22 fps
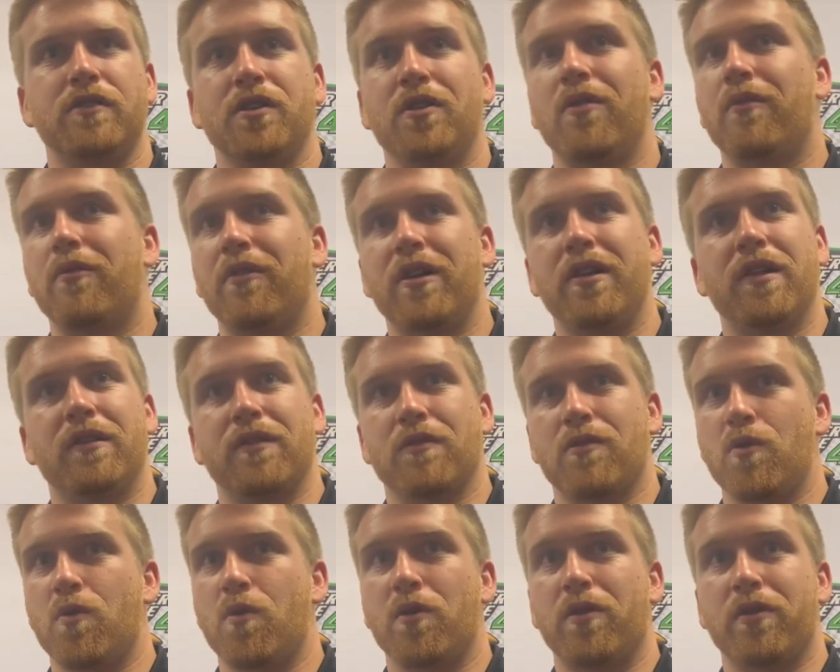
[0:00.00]
You don't run it in the
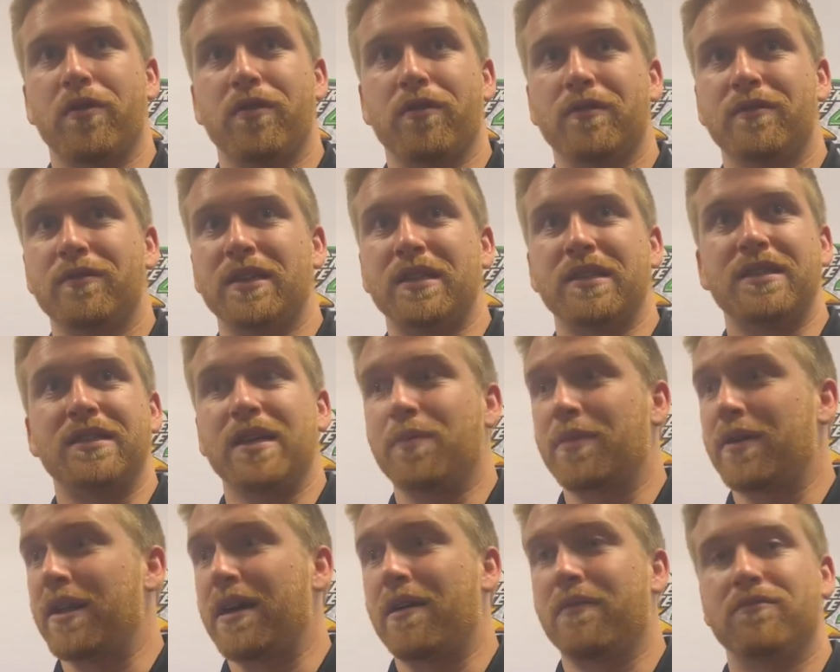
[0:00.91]
corner and
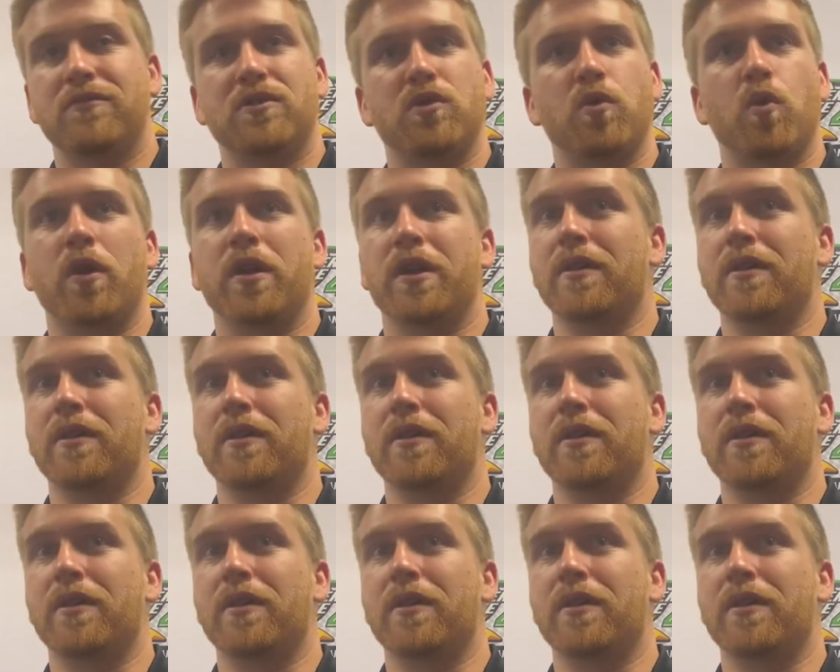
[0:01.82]
step it out 20